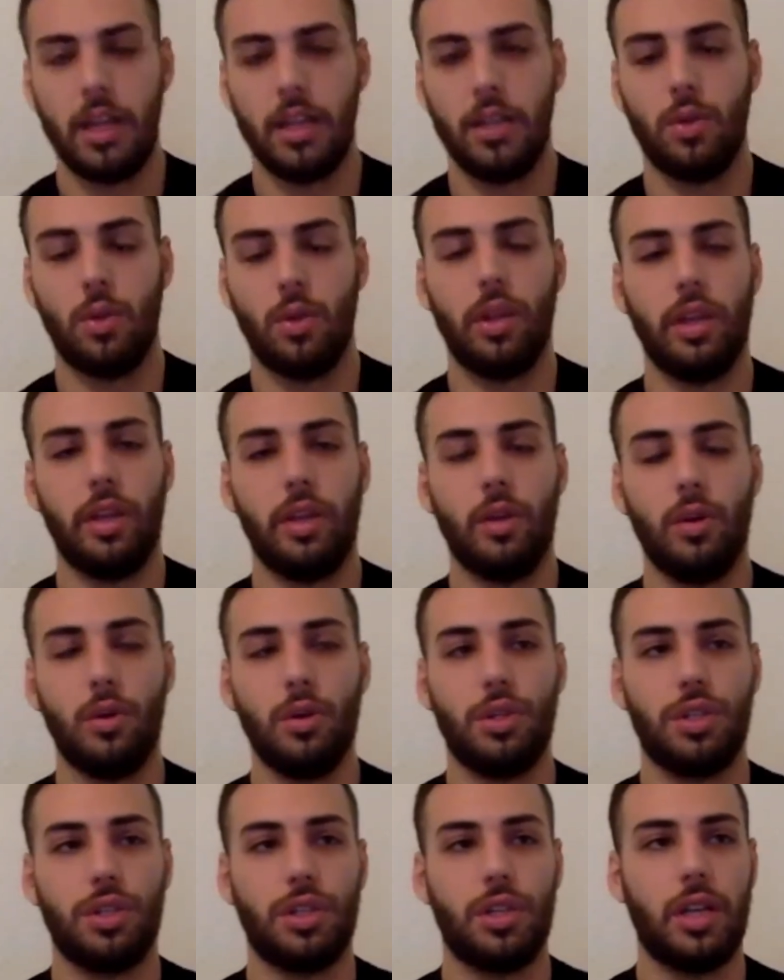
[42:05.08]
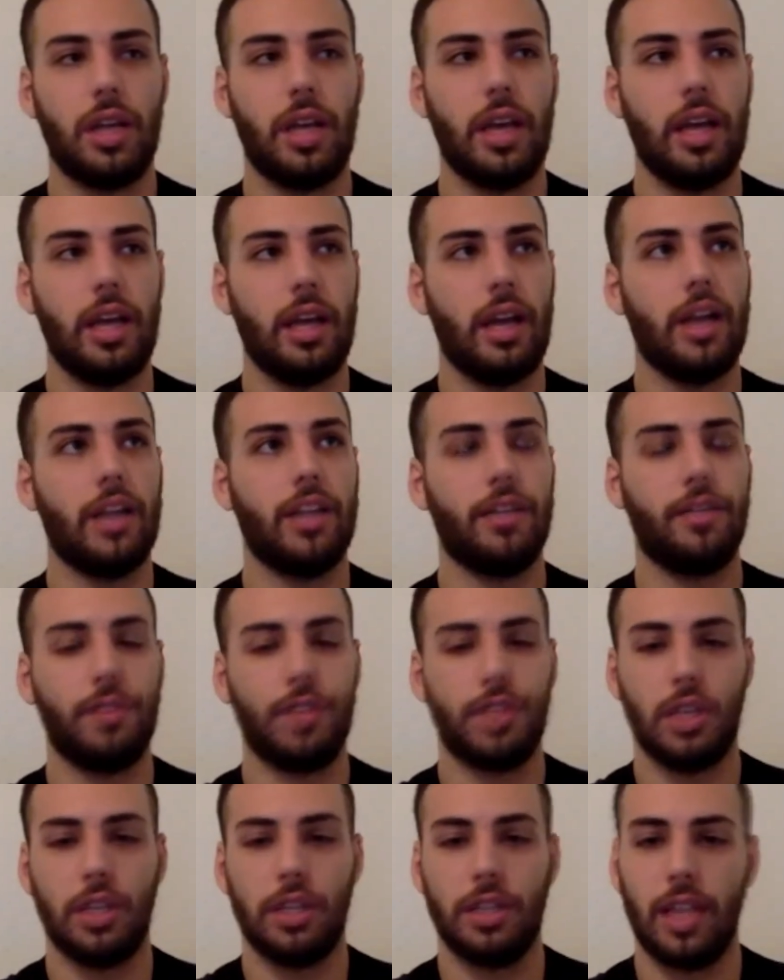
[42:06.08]
do they use
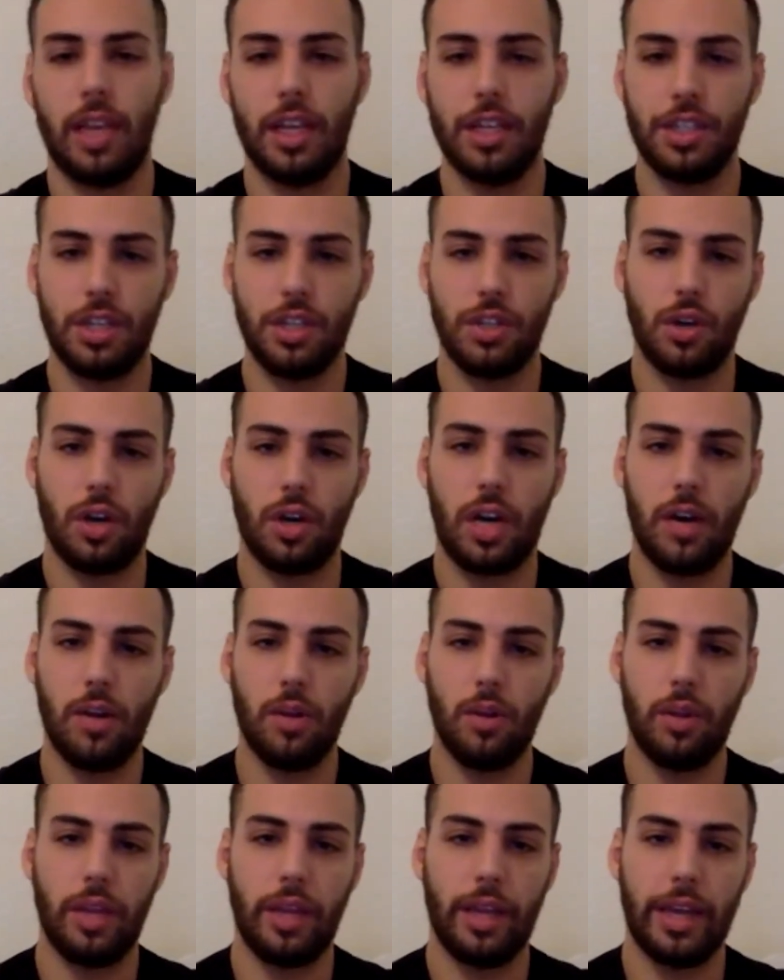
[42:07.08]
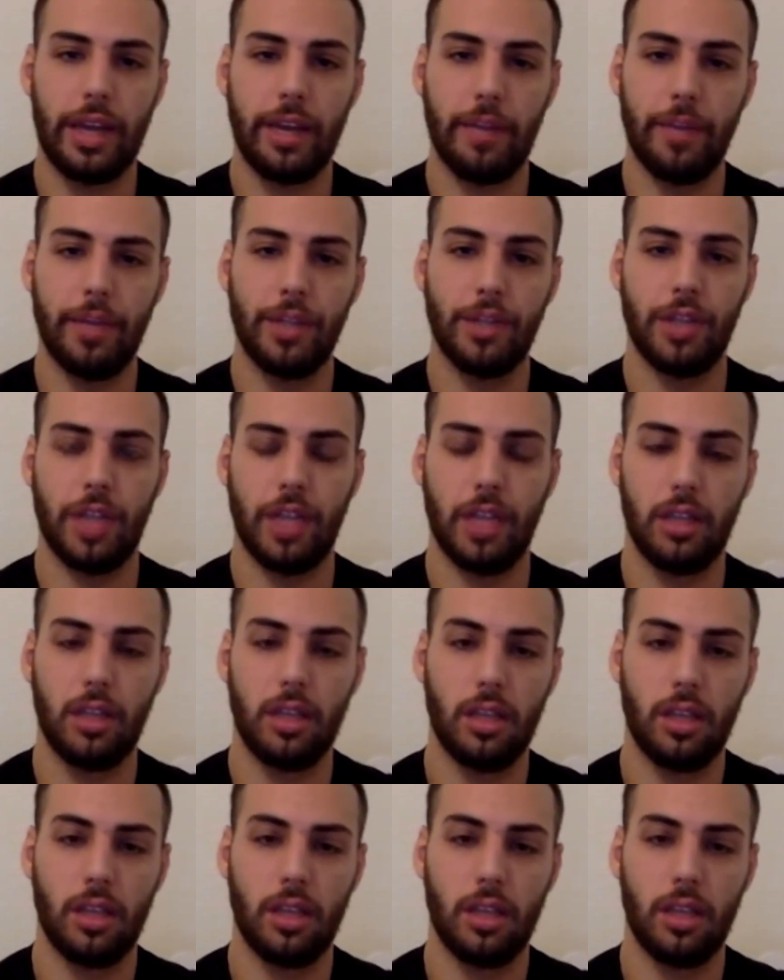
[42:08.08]
artificial intelligence or how do they kind of measure that